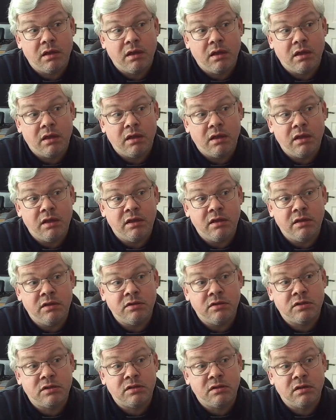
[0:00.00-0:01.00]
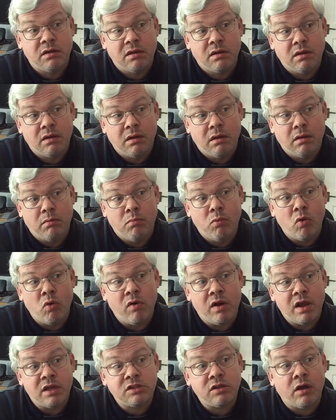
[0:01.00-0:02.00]
He's more or
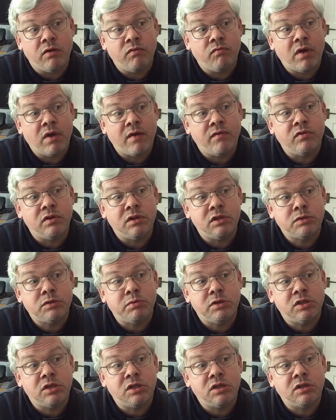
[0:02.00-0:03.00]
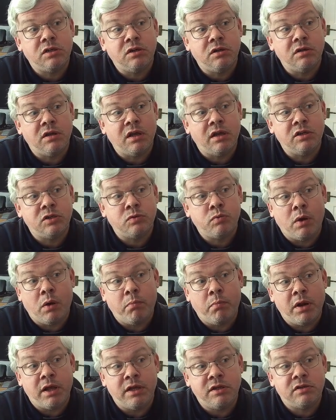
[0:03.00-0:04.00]
less unravelled his position and is well
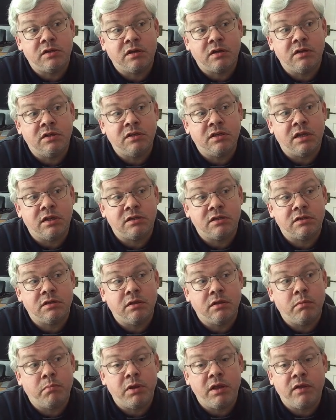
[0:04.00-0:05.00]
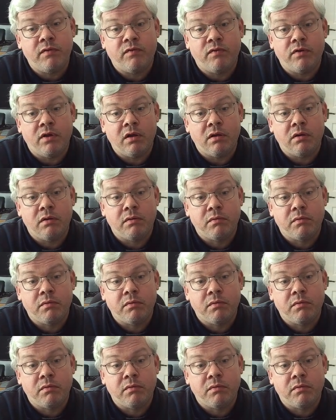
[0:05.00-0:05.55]
placed to contest the b file.